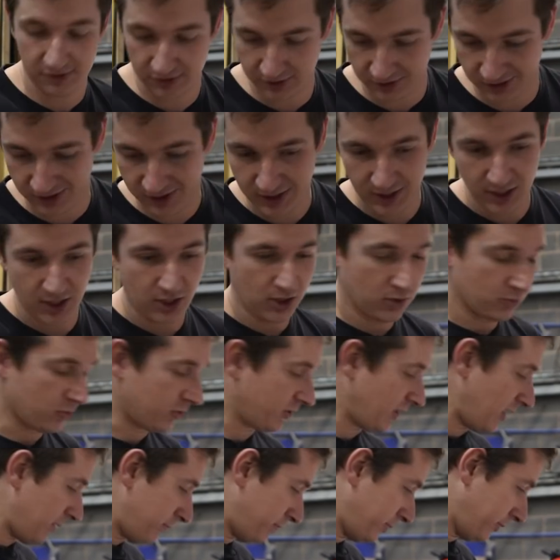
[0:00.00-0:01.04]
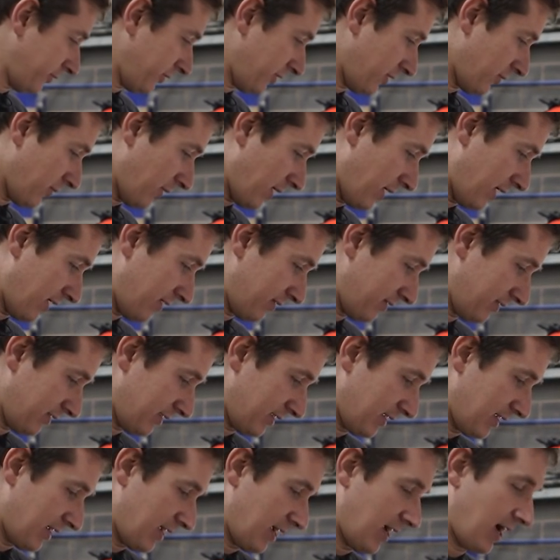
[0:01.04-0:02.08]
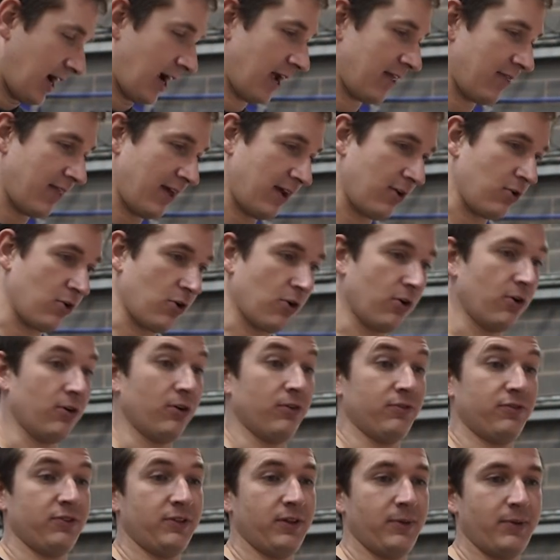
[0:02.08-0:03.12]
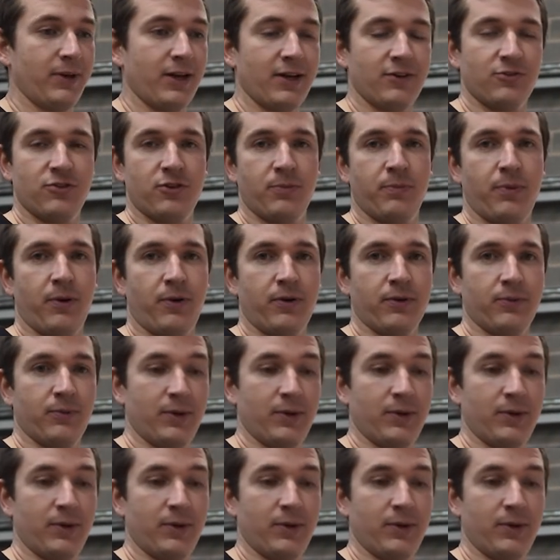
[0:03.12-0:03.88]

So we'll keep plugging away, and then hopefully we get to a point